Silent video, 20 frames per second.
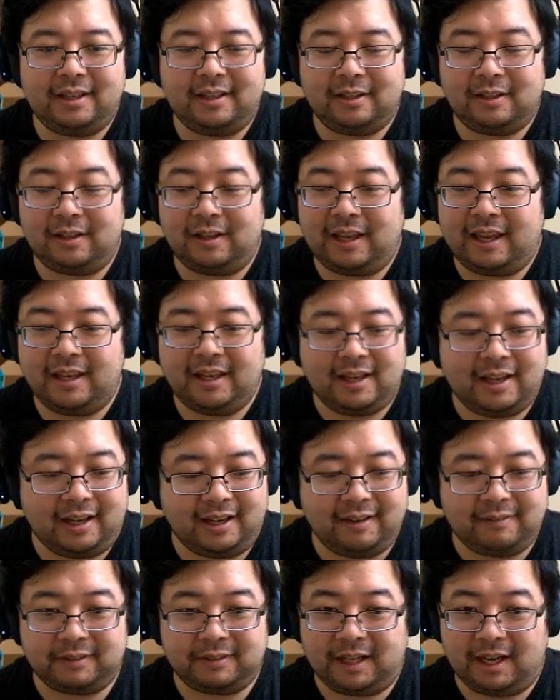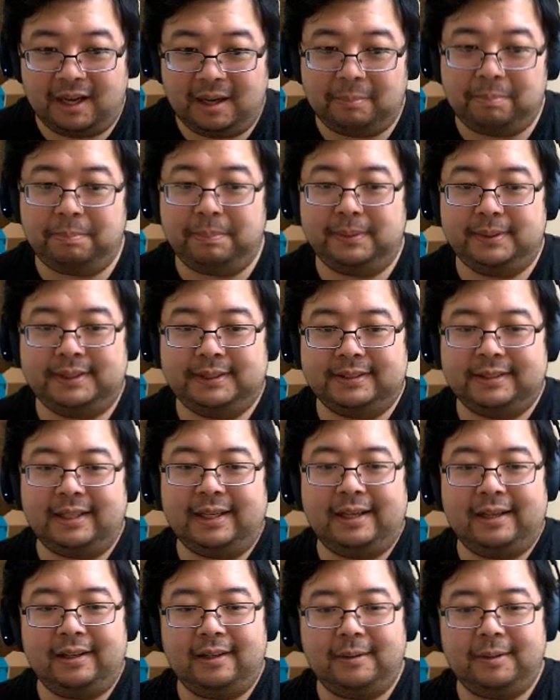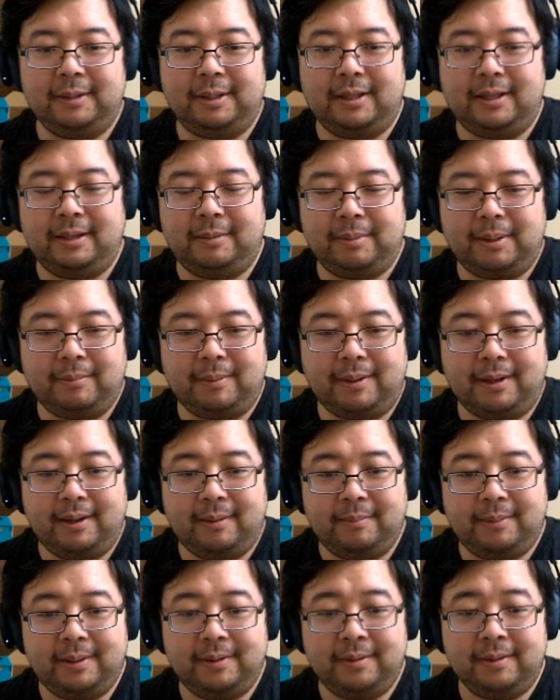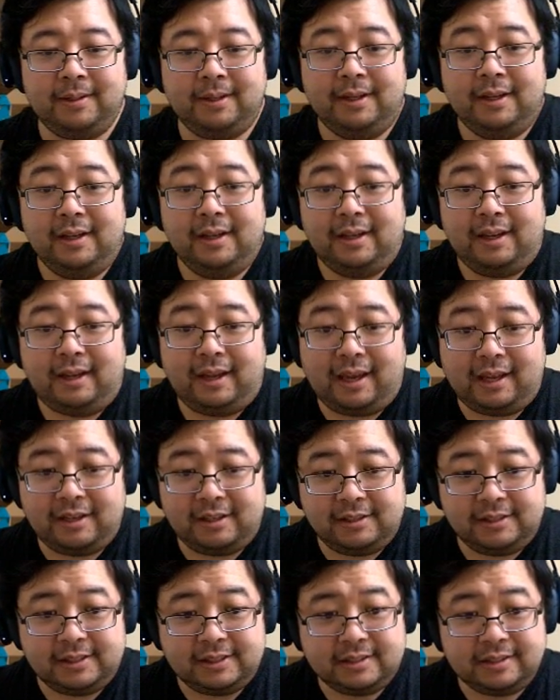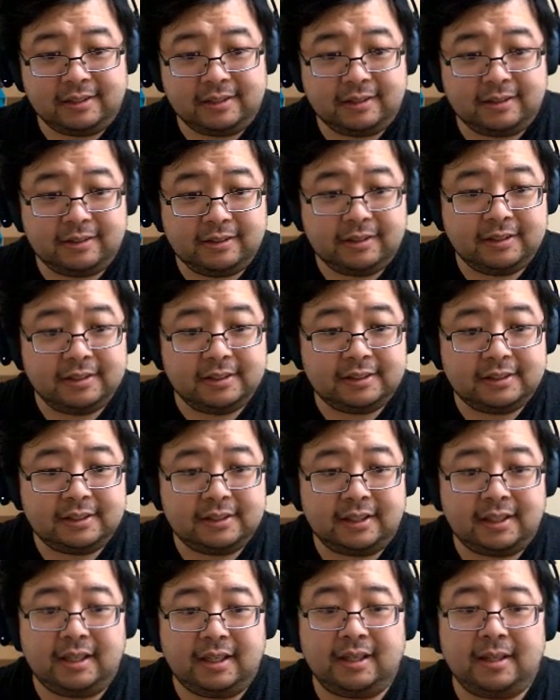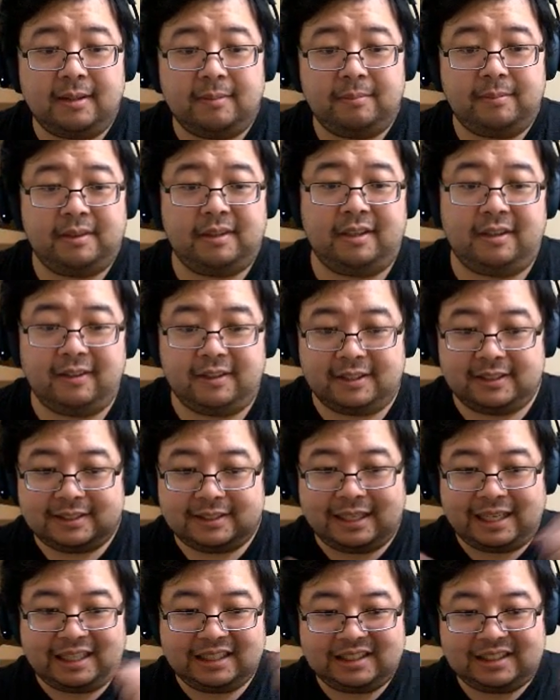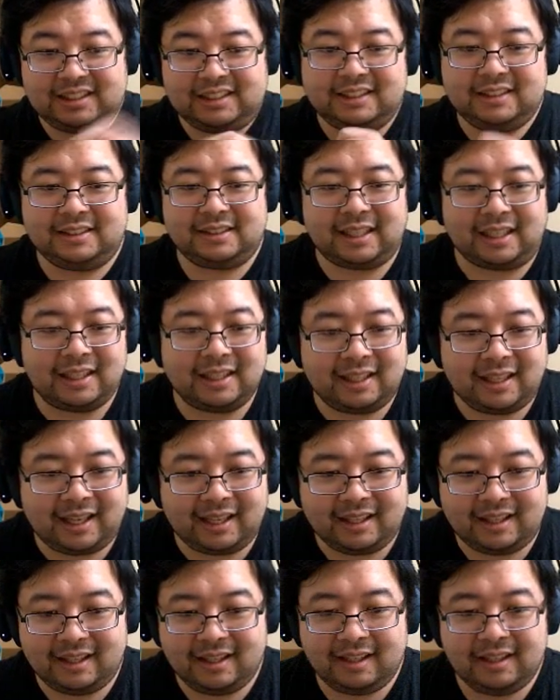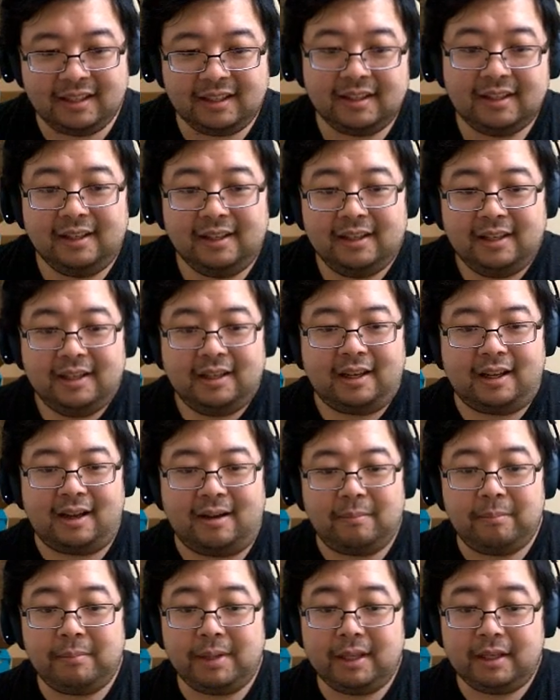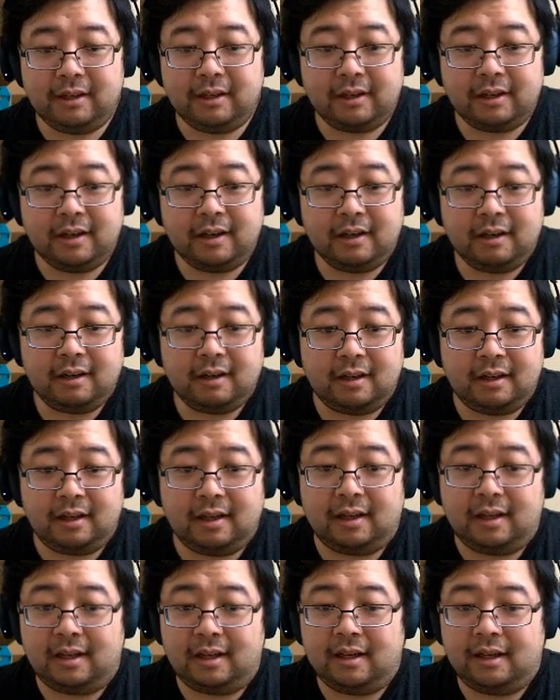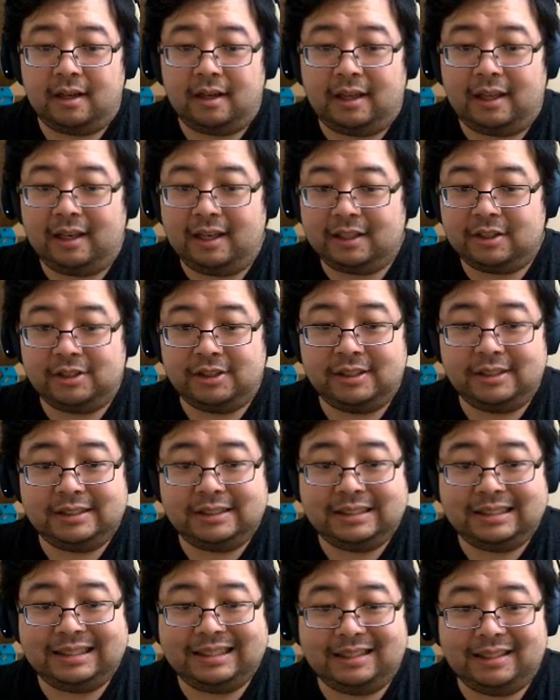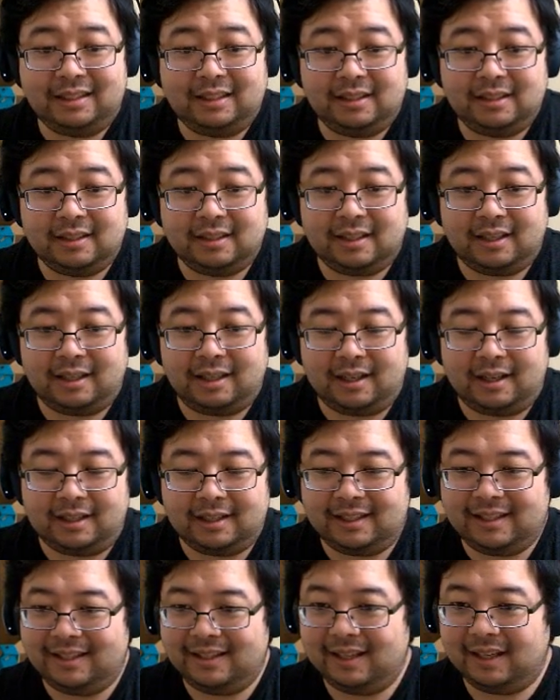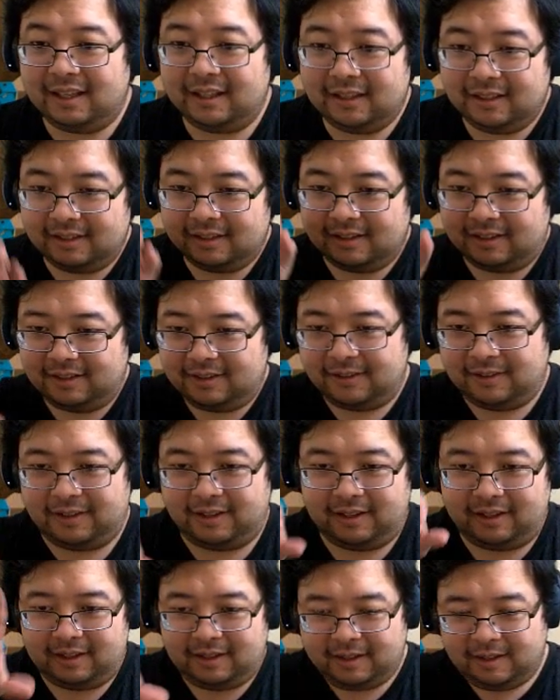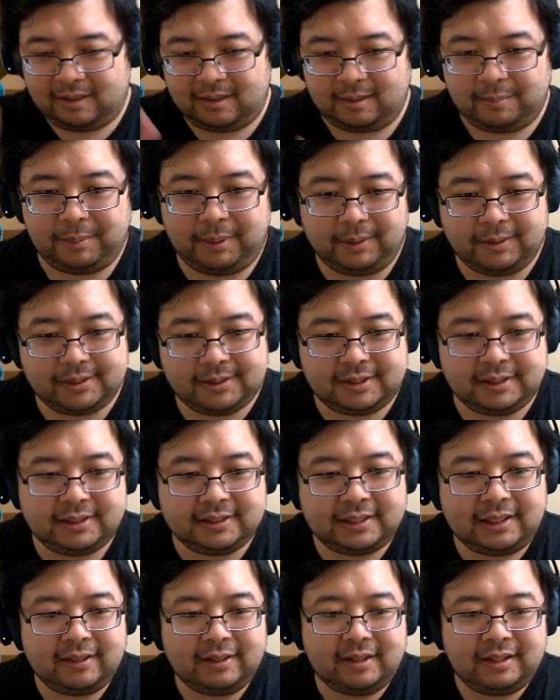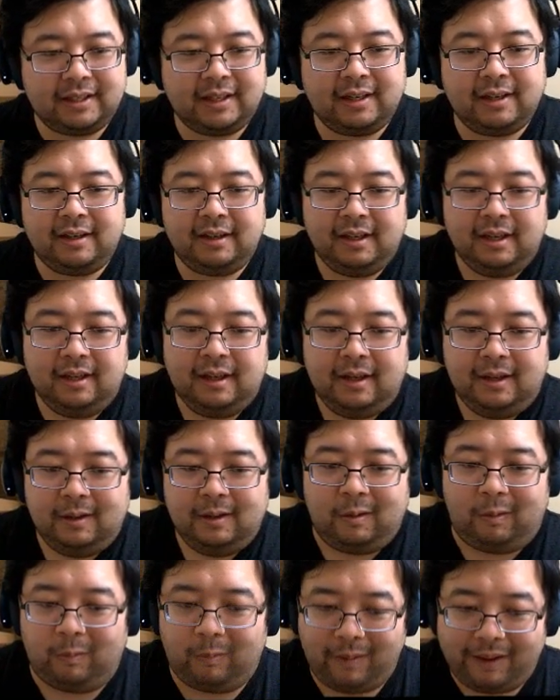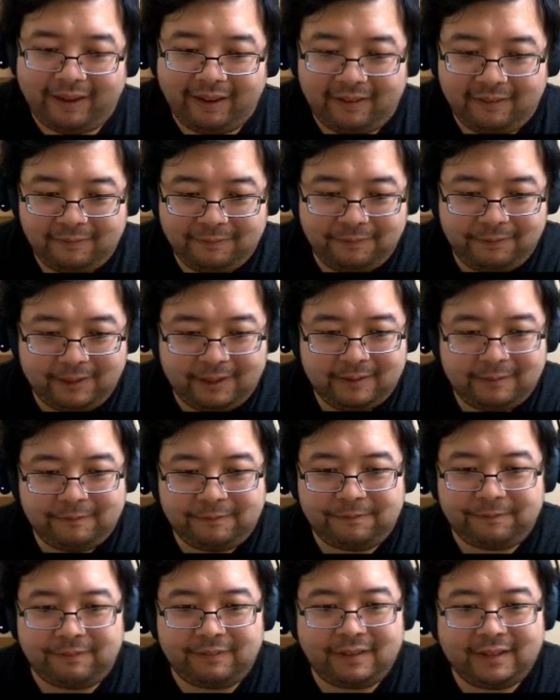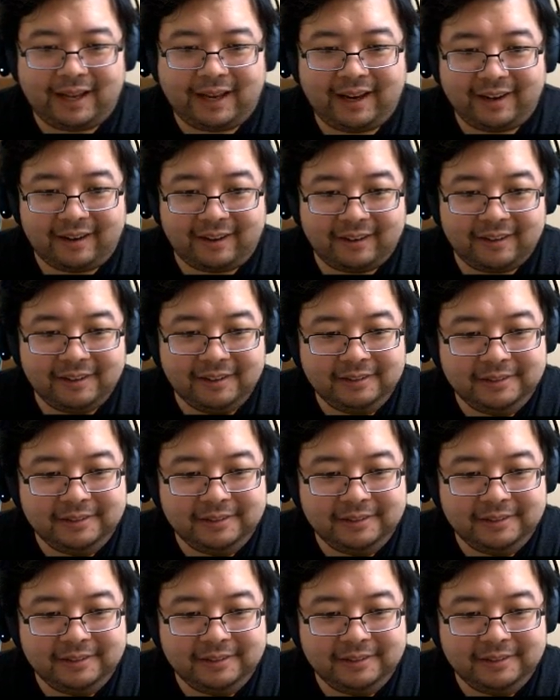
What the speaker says: any kind of up style bump combo, energy circles, the slashy Zangeki, got meteor, electricity, Kidan, the pulses out there, wave, flare,